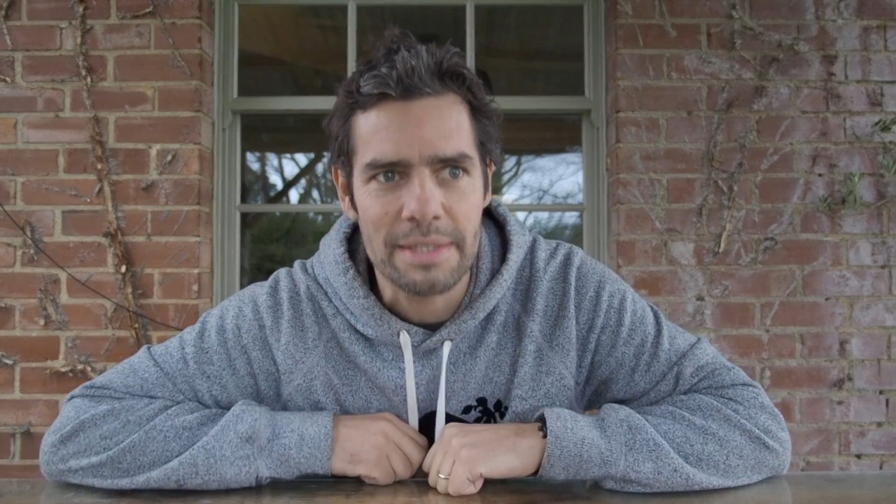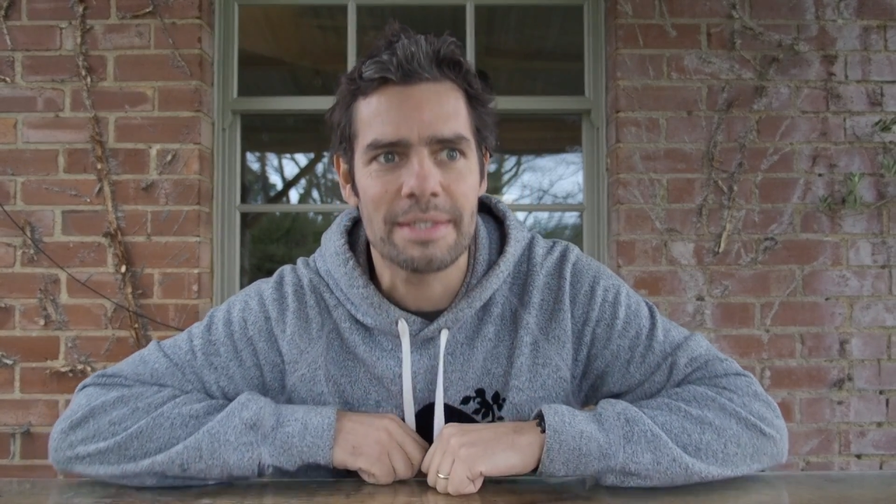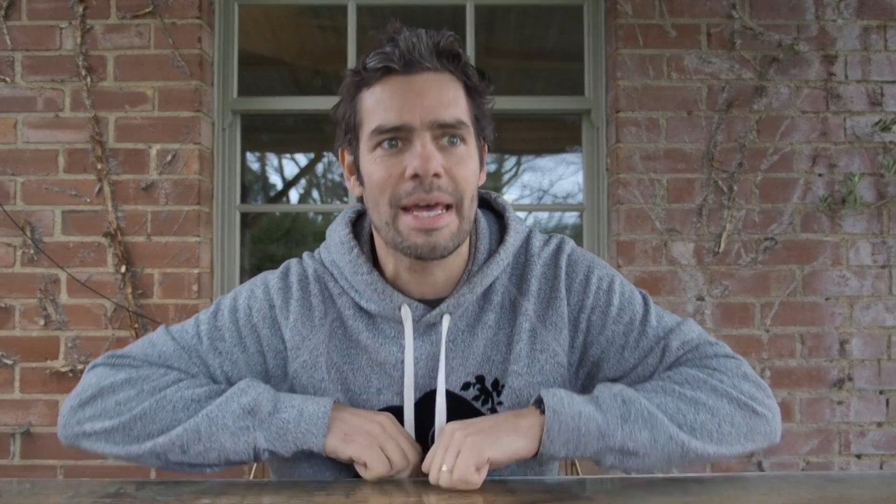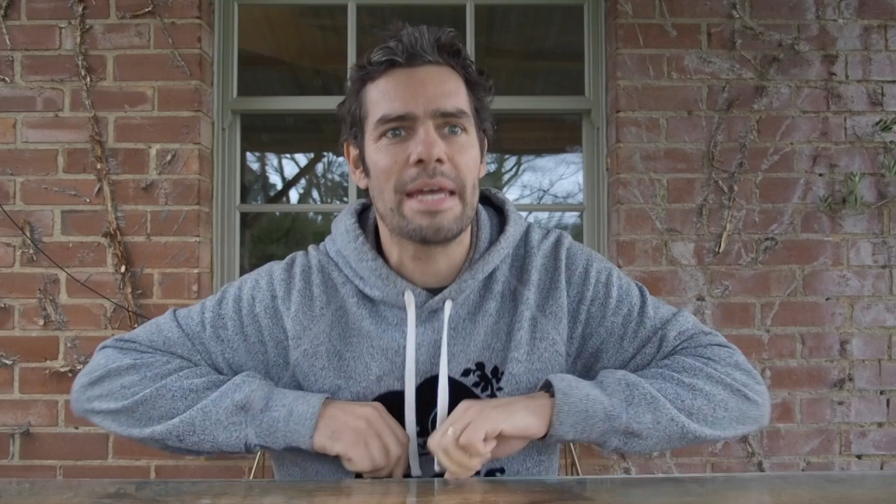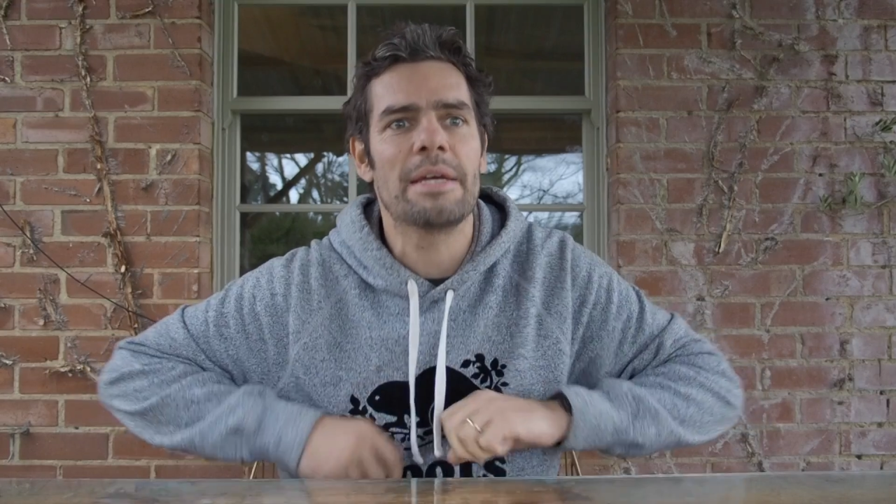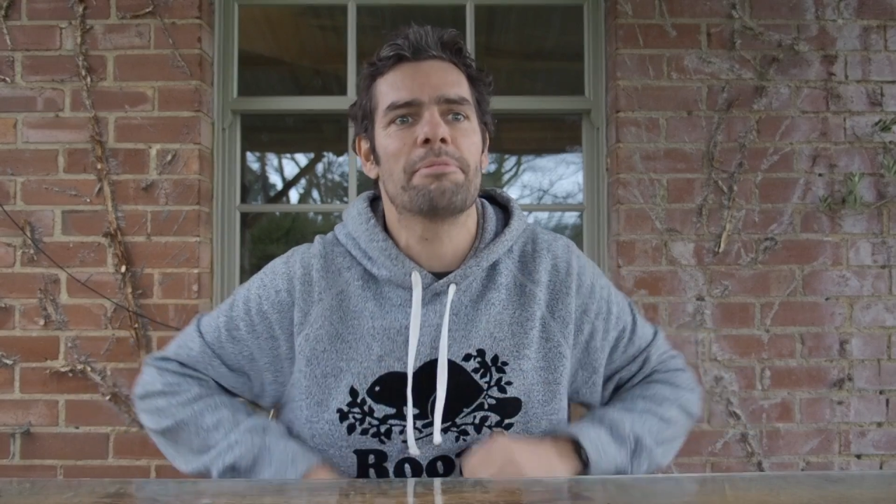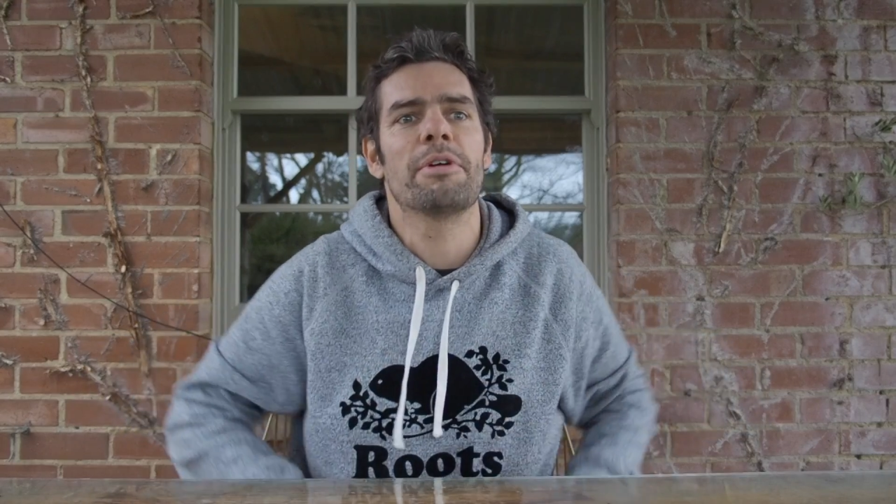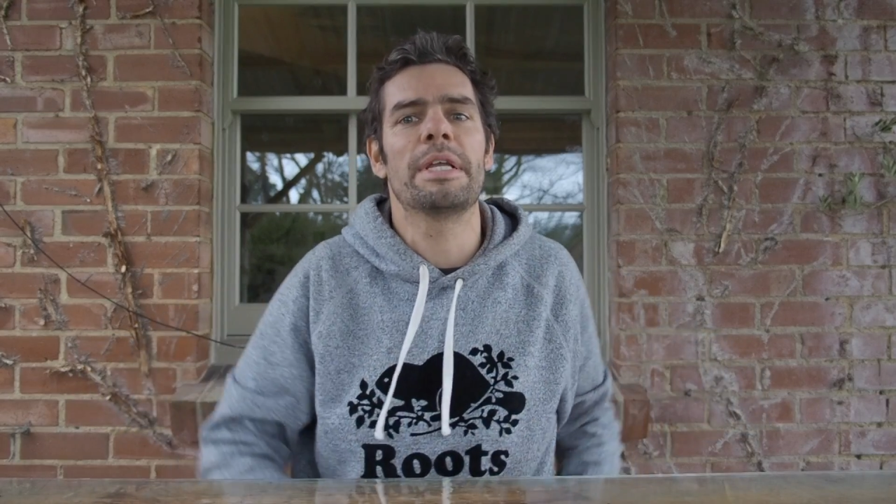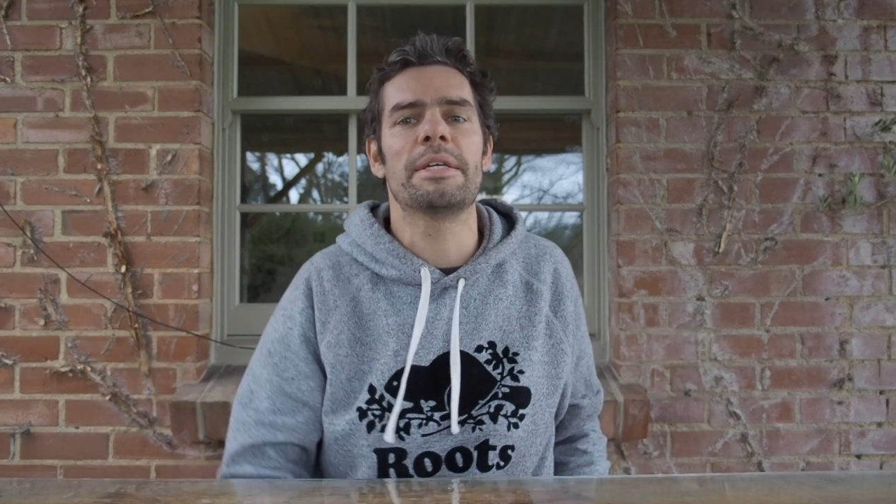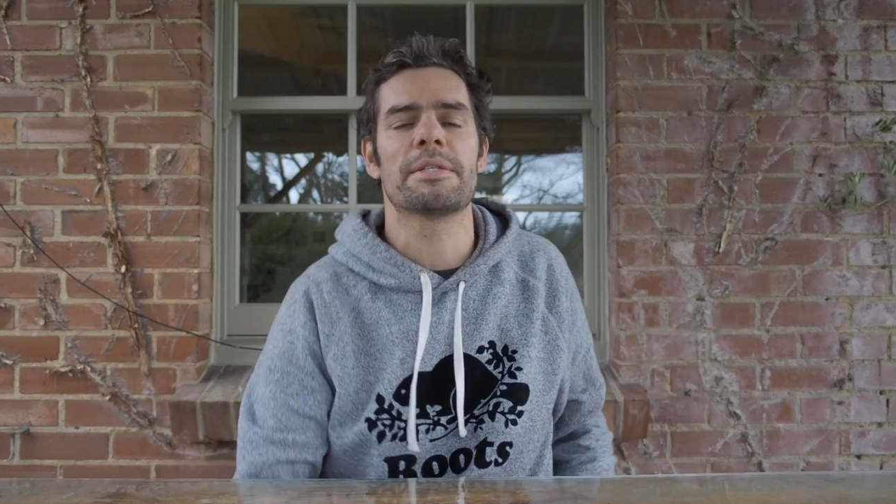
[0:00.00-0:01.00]
today
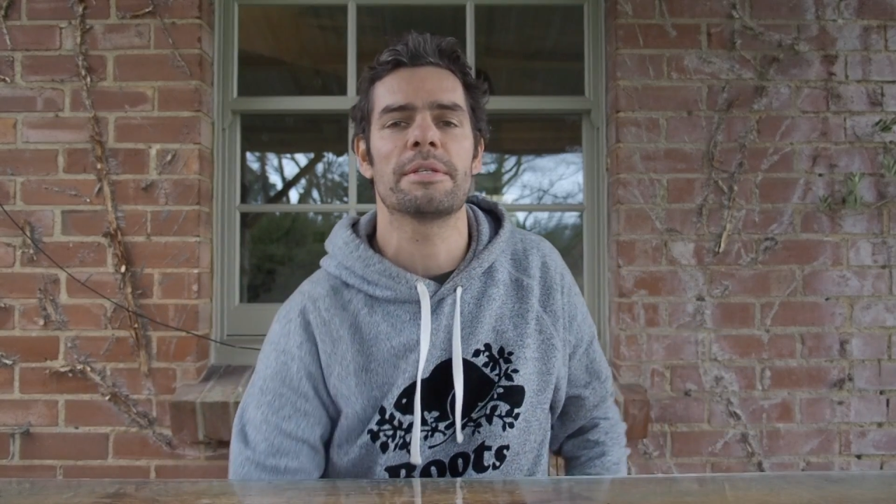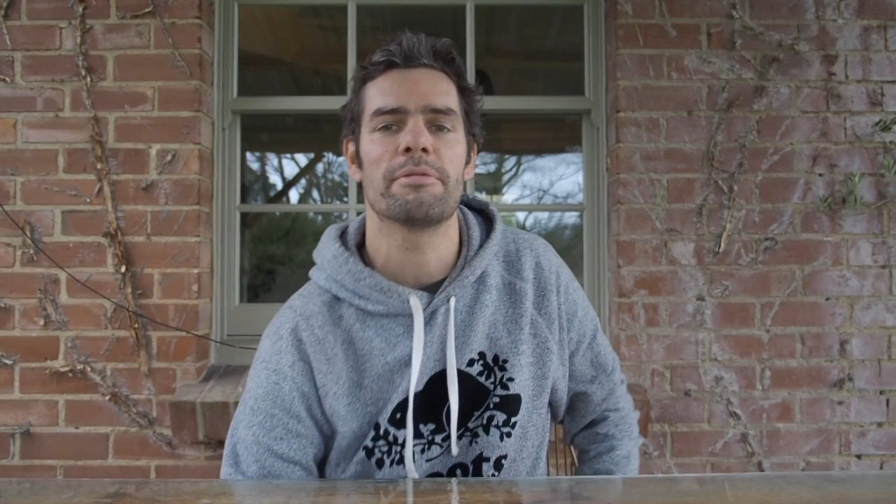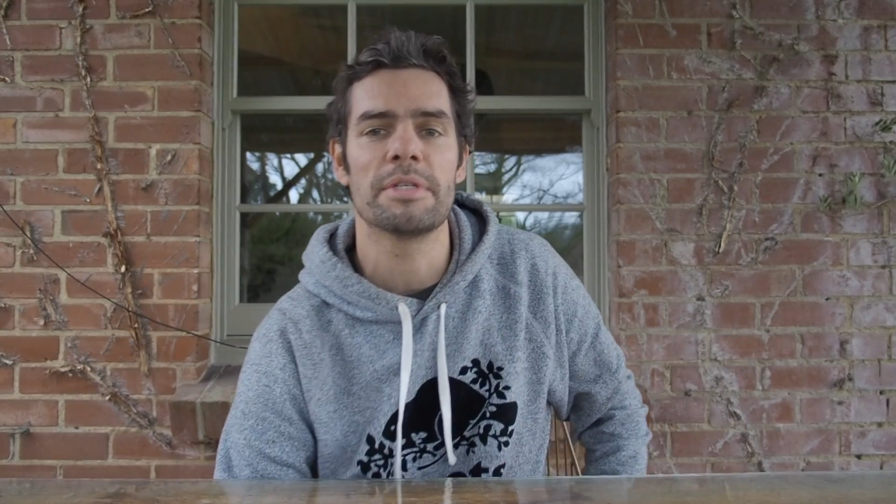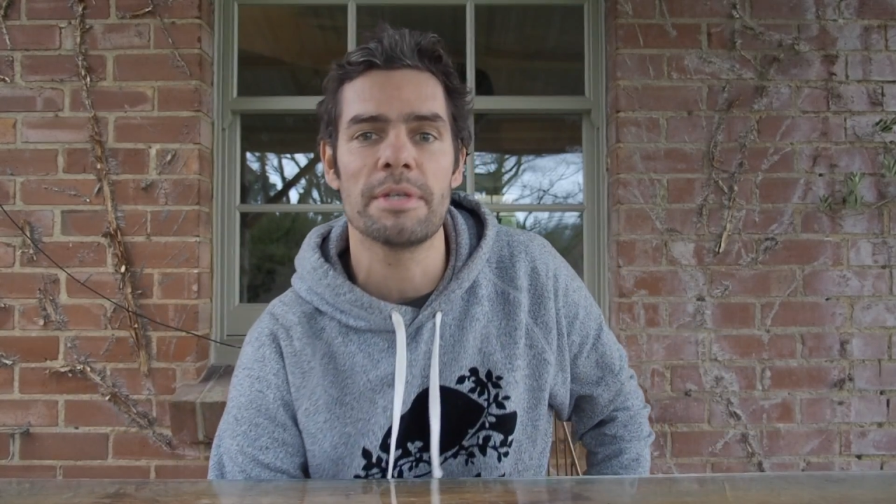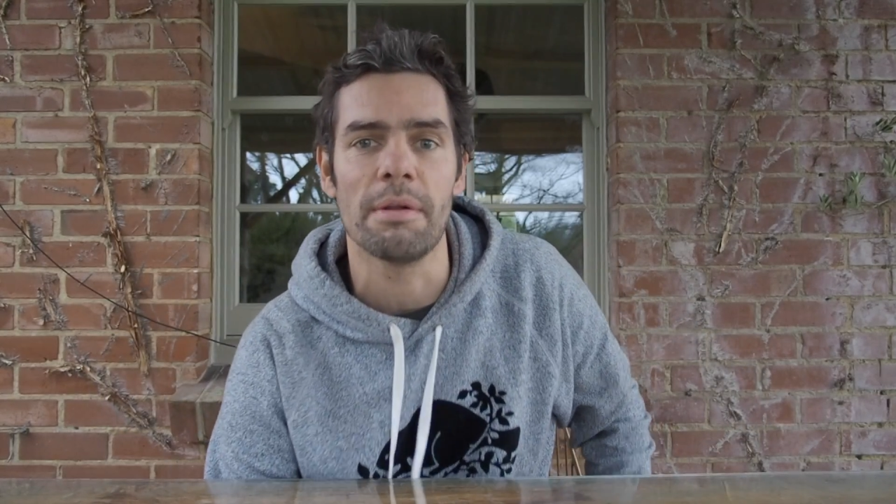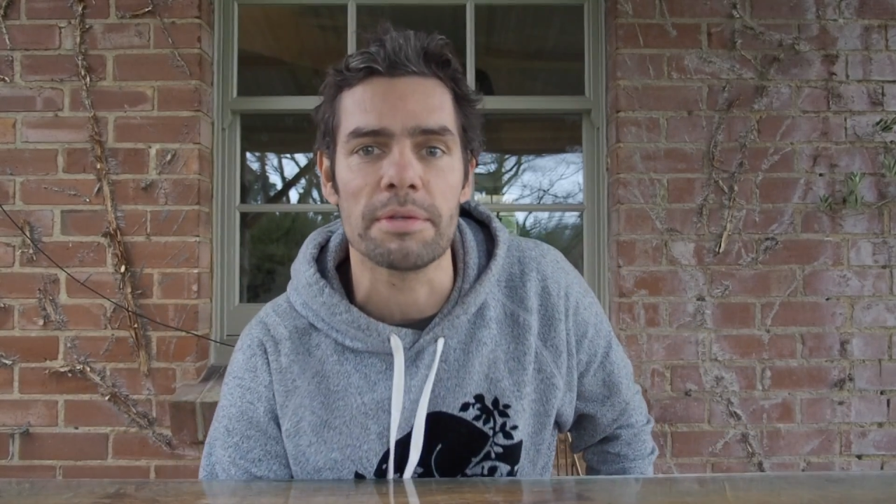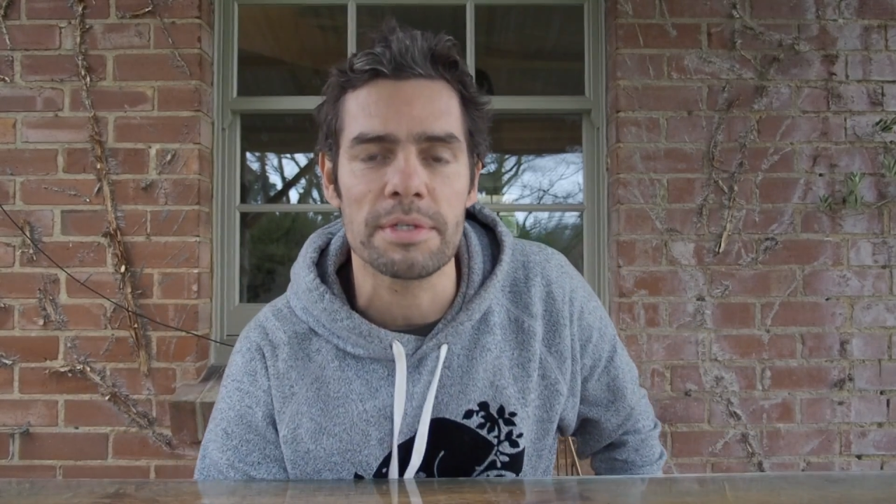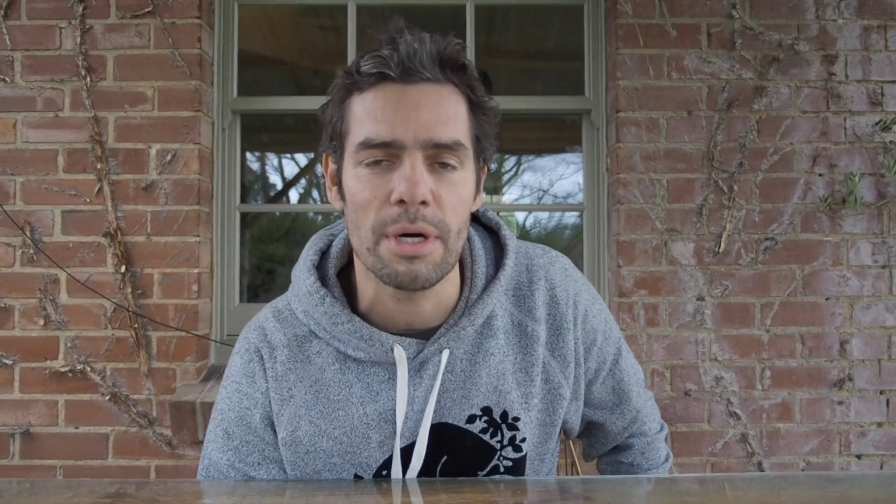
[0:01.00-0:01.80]
released the results